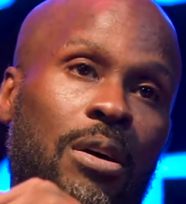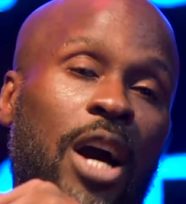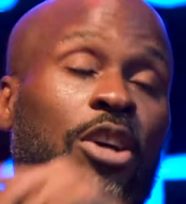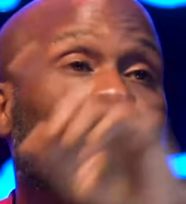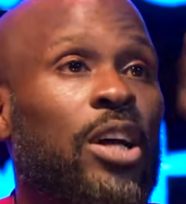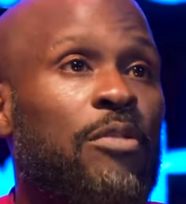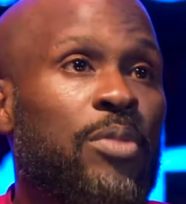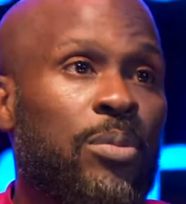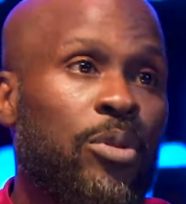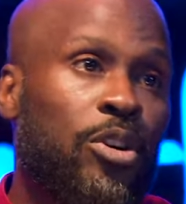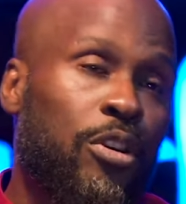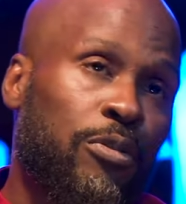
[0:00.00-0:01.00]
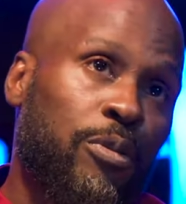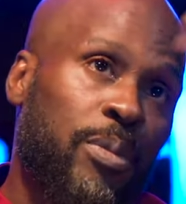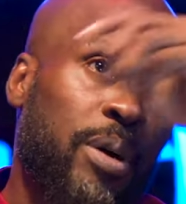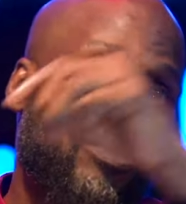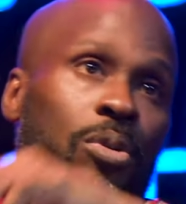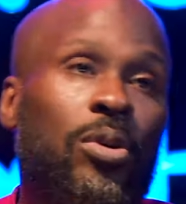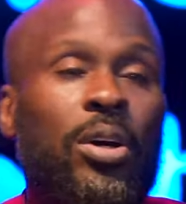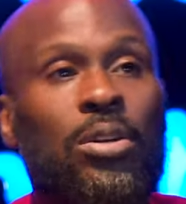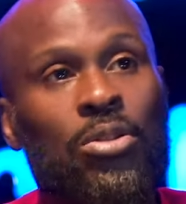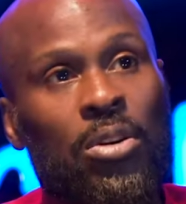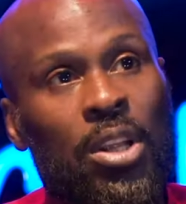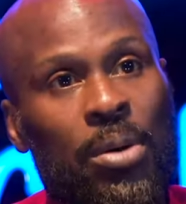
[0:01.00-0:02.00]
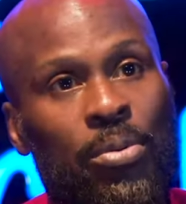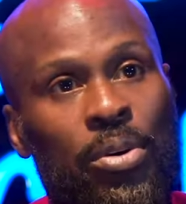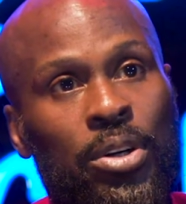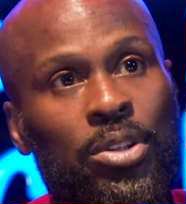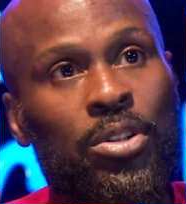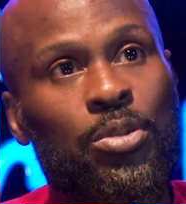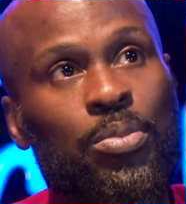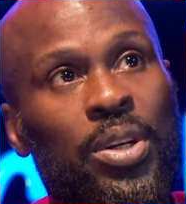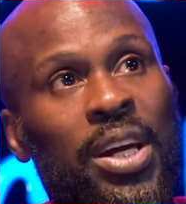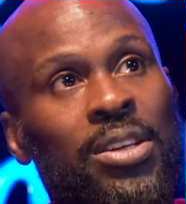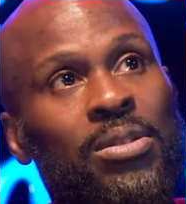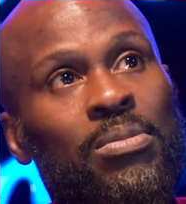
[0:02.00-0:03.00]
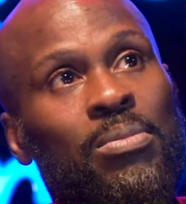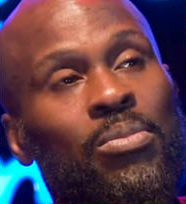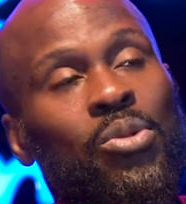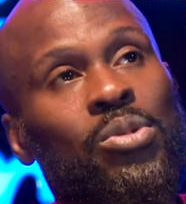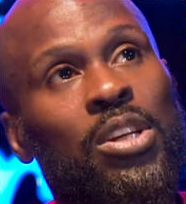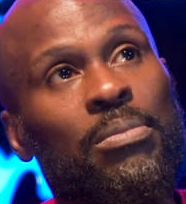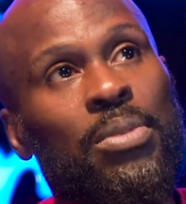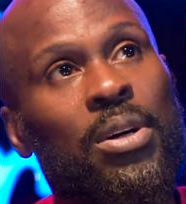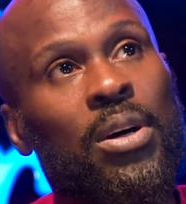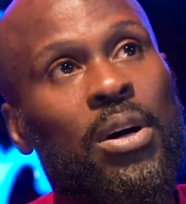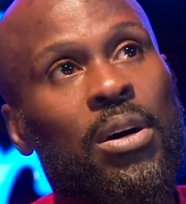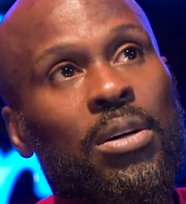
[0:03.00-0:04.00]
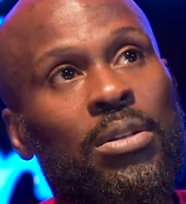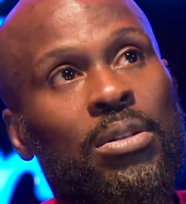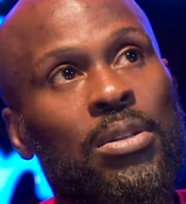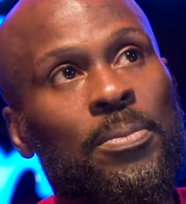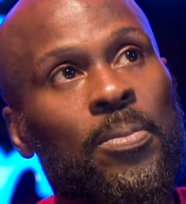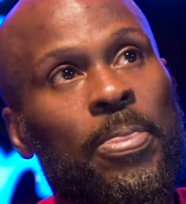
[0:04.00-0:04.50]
Actually, I've made money off of my Mo'Hits collaborations, but that's mostly because